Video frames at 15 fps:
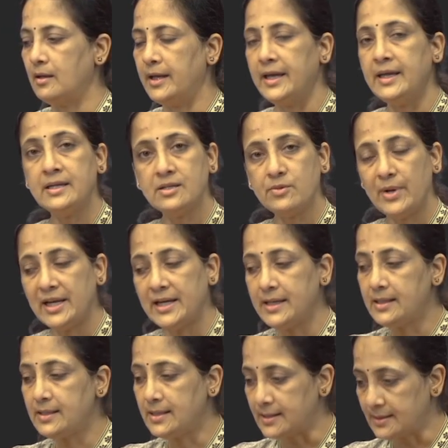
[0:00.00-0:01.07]

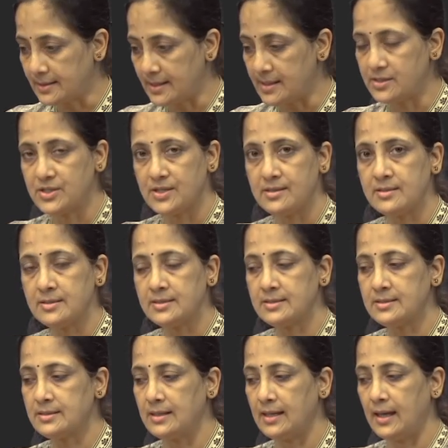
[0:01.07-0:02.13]
indwelling
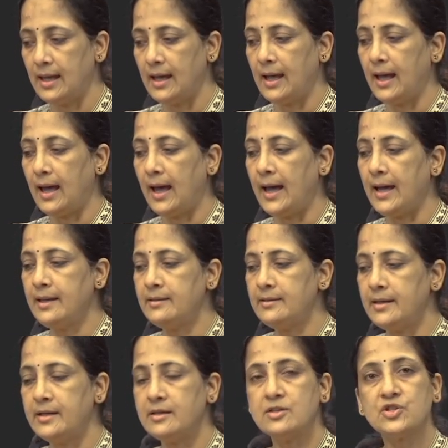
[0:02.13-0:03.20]
catheters
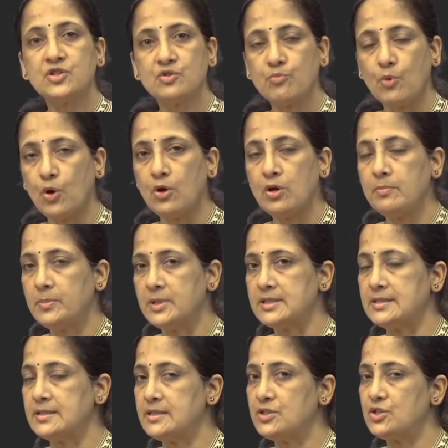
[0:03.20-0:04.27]
and in a small
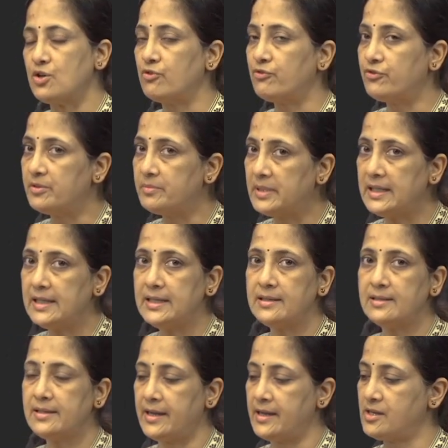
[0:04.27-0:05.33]
percentage of
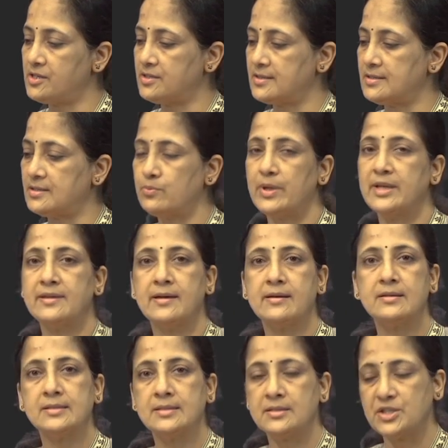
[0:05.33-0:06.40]
familial cases where
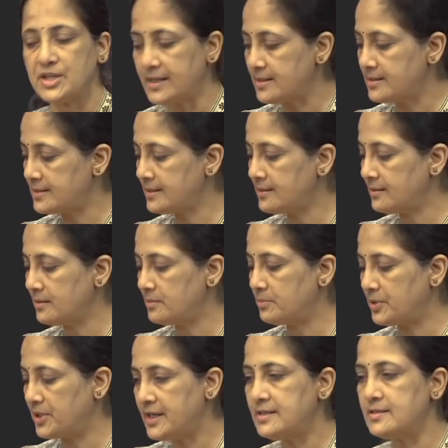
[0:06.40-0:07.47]
there is a genetic
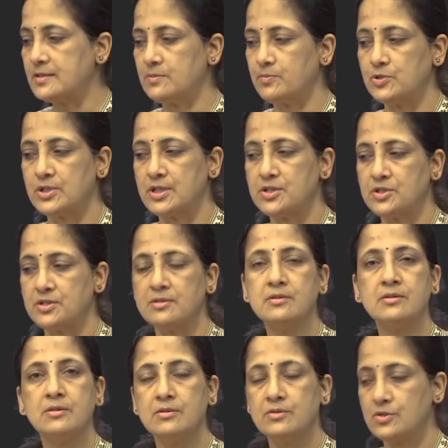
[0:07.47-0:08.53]

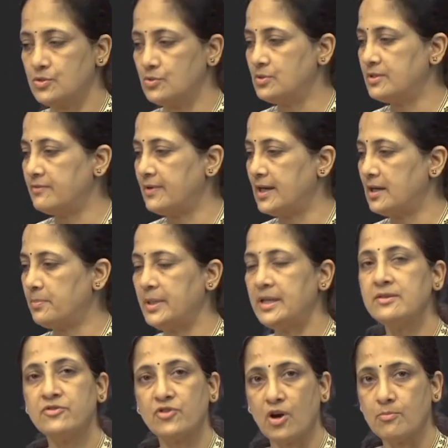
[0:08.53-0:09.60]
predisposition to
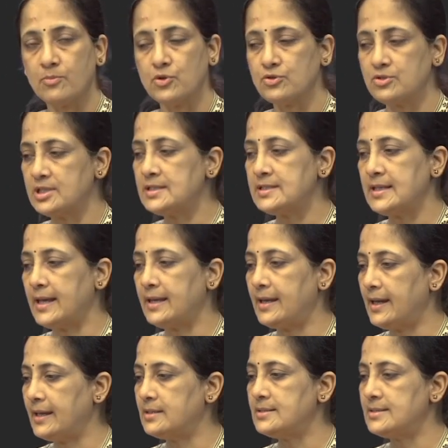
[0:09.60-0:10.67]
developing thrombosis and
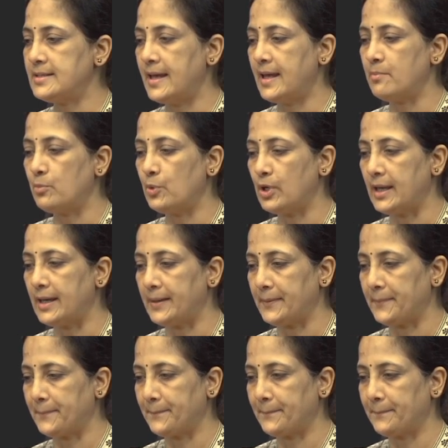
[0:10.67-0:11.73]
hence emboli.